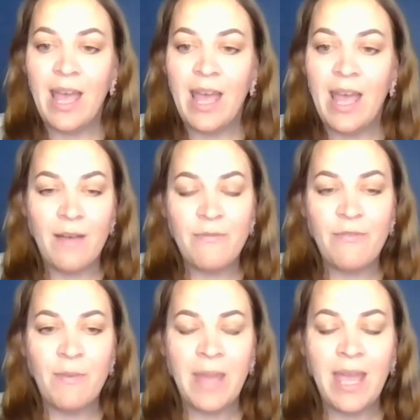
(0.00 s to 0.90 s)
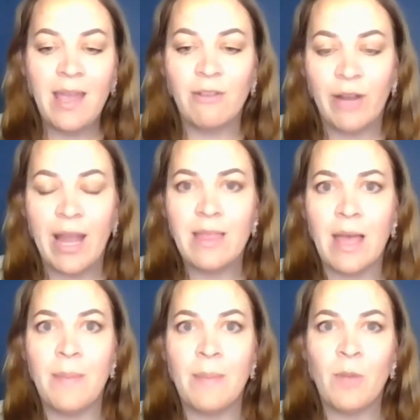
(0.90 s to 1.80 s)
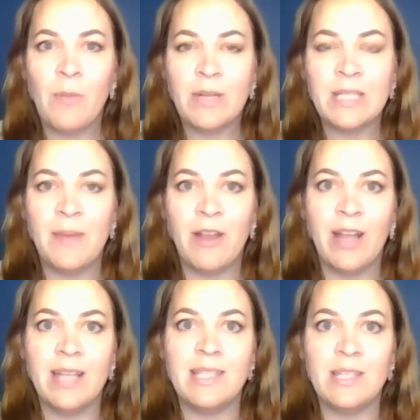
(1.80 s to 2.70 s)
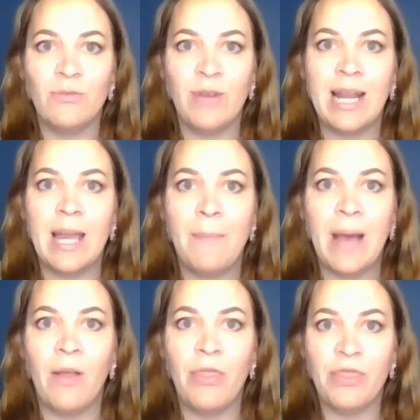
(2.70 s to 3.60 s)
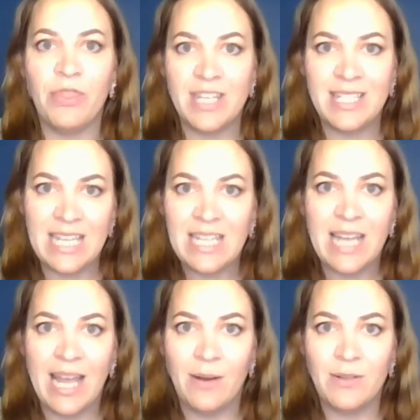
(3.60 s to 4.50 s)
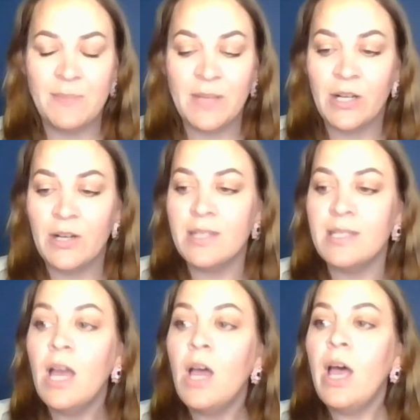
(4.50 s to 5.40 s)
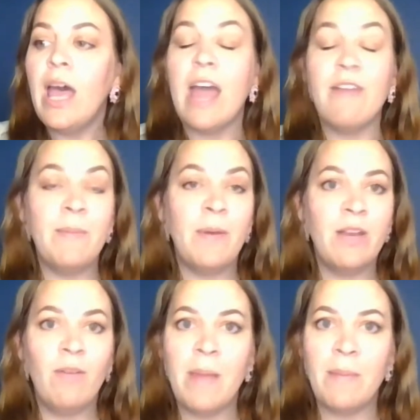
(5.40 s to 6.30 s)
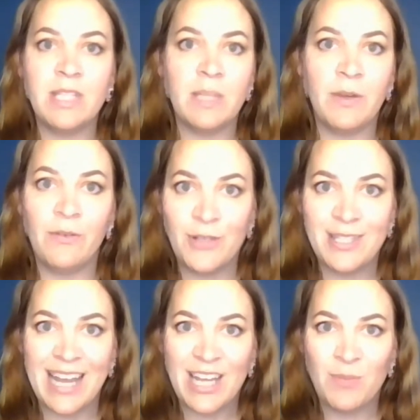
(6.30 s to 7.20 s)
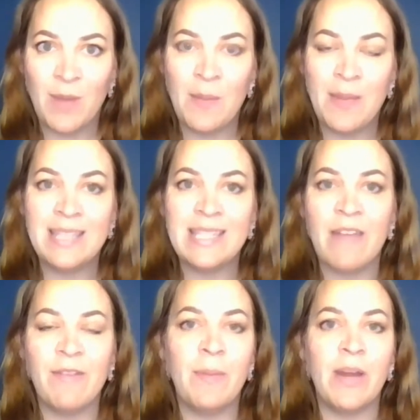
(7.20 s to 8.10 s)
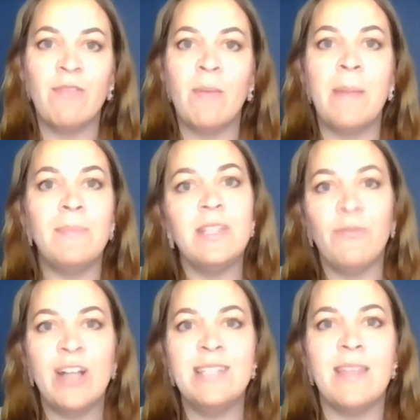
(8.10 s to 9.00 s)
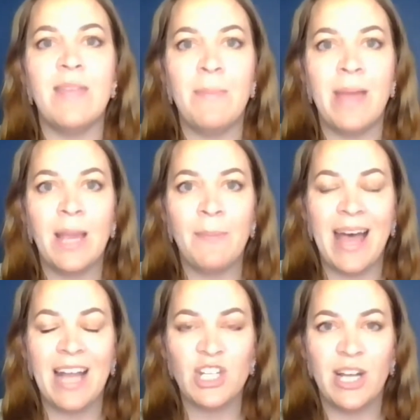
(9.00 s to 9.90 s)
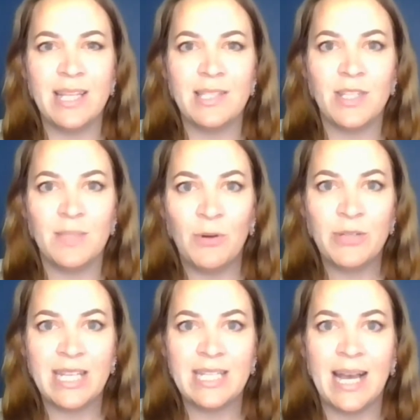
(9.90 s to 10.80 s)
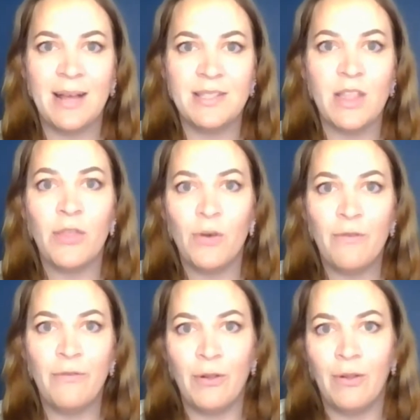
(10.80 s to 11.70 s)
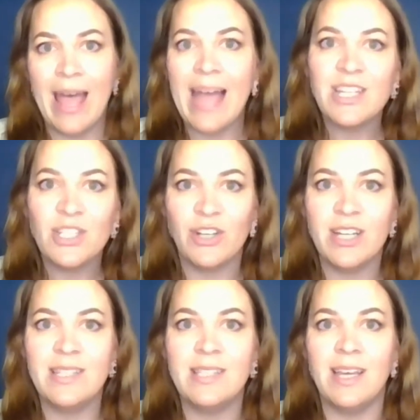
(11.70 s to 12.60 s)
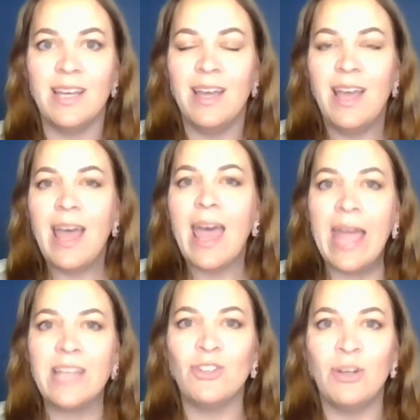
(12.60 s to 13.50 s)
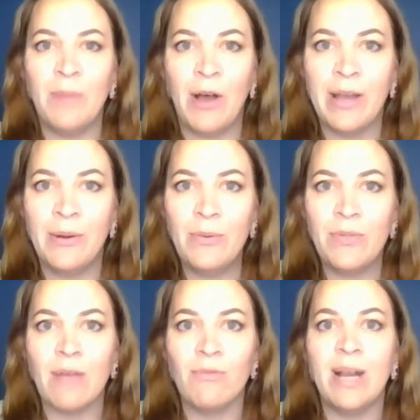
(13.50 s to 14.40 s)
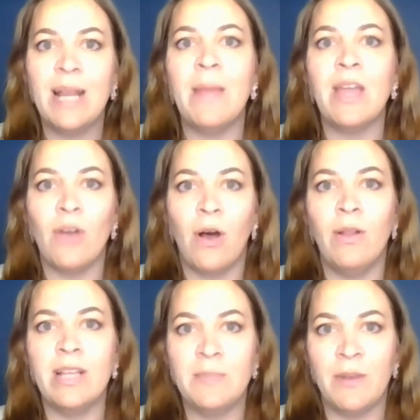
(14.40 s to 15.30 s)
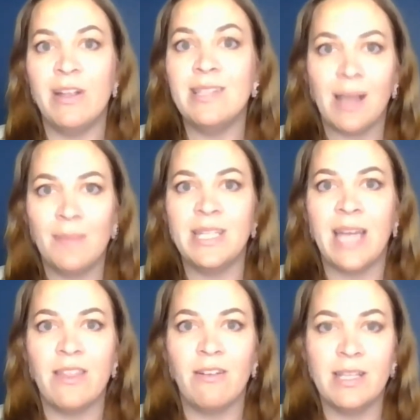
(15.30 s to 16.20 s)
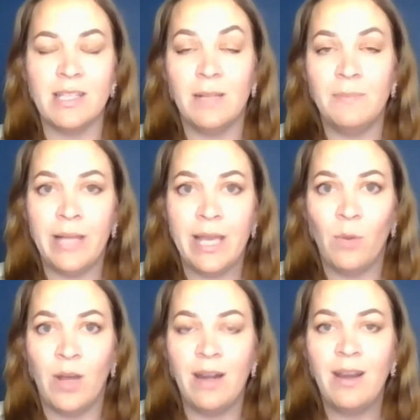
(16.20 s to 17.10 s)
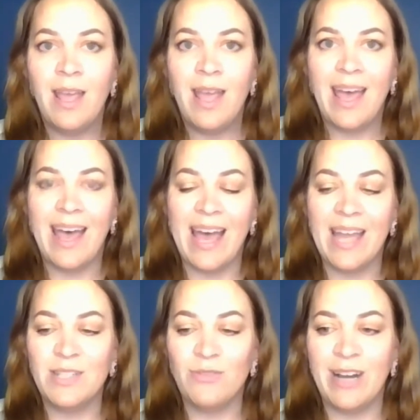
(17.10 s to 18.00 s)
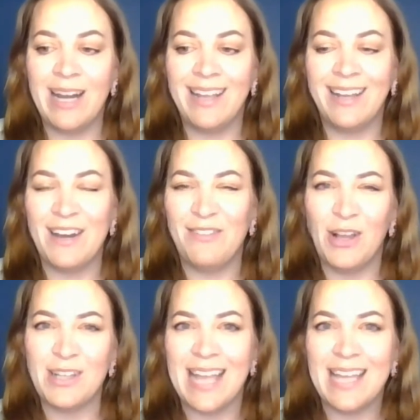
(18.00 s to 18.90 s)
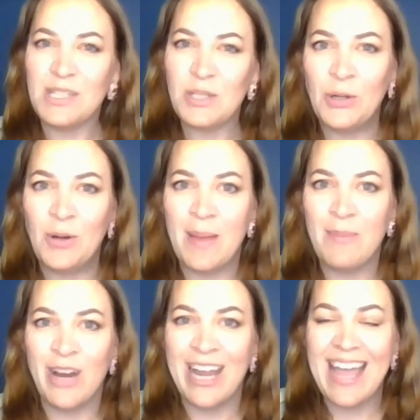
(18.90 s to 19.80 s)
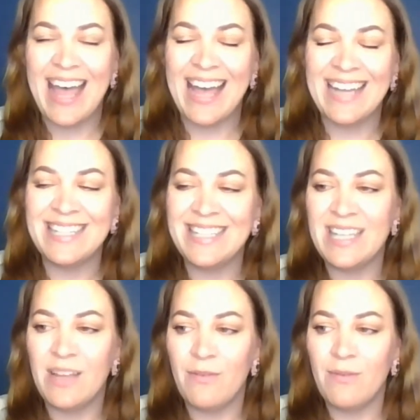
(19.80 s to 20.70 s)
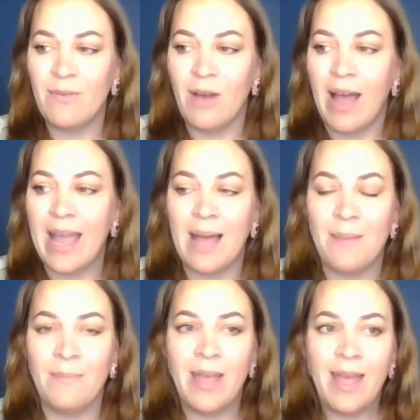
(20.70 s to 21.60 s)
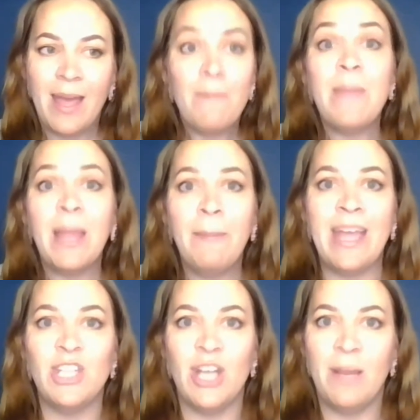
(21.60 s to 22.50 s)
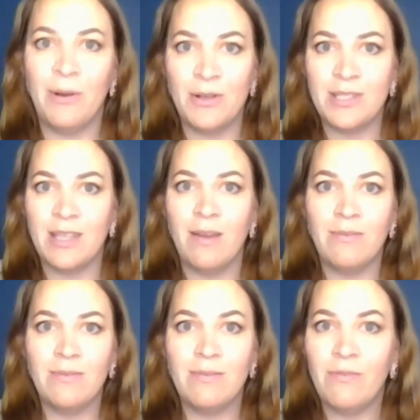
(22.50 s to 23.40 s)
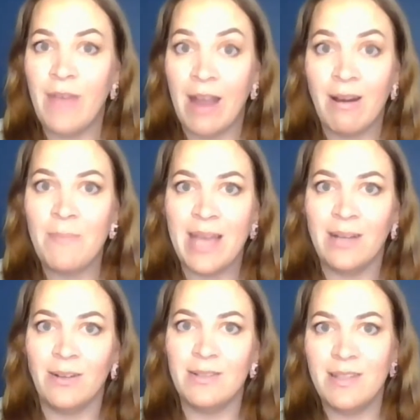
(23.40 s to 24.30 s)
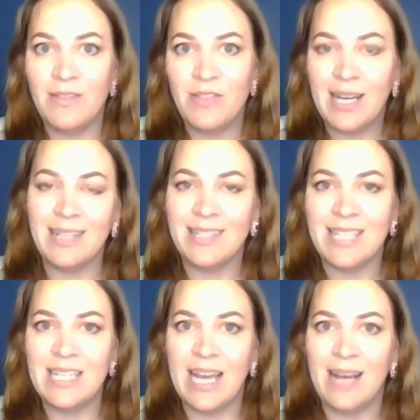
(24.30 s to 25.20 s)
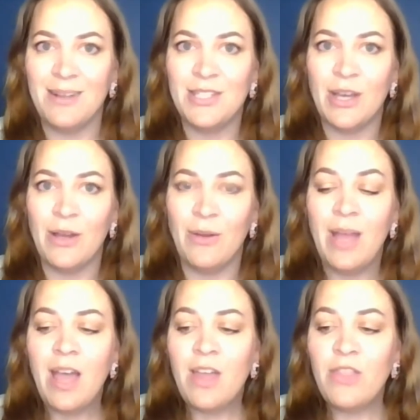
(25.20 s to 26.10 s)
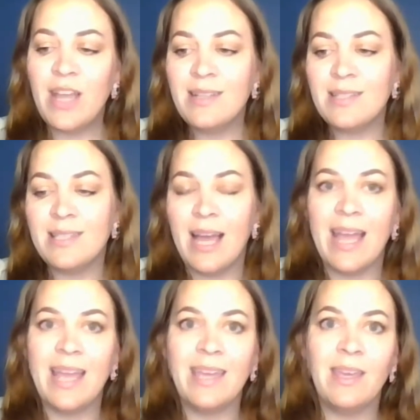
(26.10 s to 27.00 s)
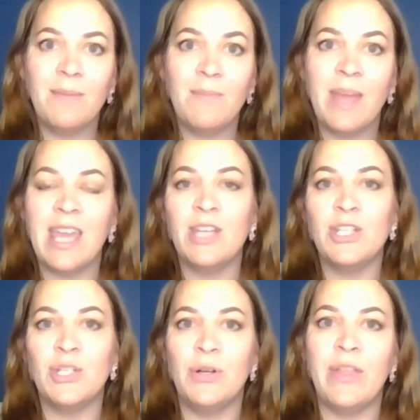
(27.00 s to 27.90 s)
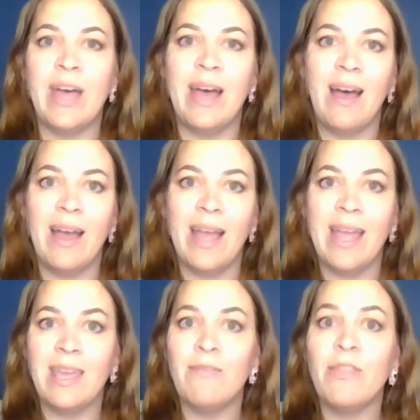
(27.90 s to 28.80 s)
uh, for me, creating that memorable experience is really about the details because Everybody remembers the beautiful stage moments, everybody remembers the friends that they make, but actually it's the small details, the thoughtful extras, the extra mile that really make the whole experience come together as a complete one and really kind of locks that in as a core memory. And I am big picture, but also very big on the little details. So things like making sure that I give